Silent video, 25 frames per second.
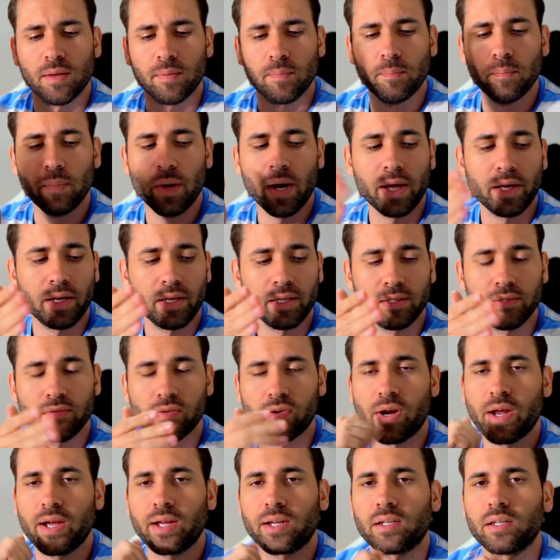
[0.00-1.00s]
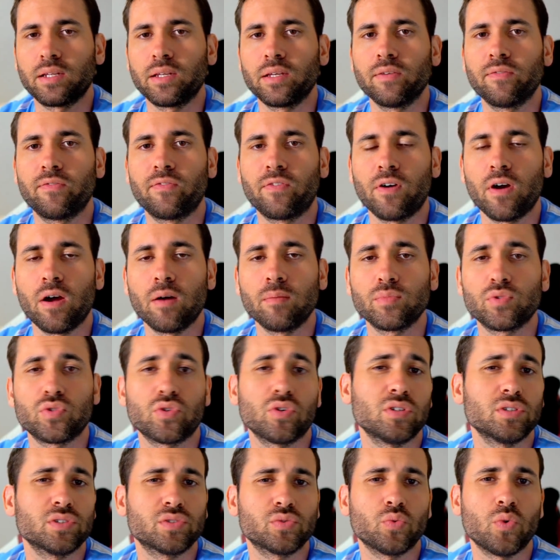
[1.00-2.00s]
buying it directly from
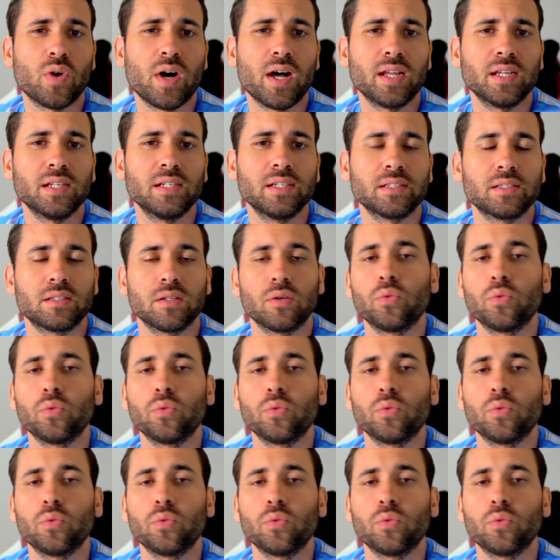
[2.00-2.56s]
Trust Wallet,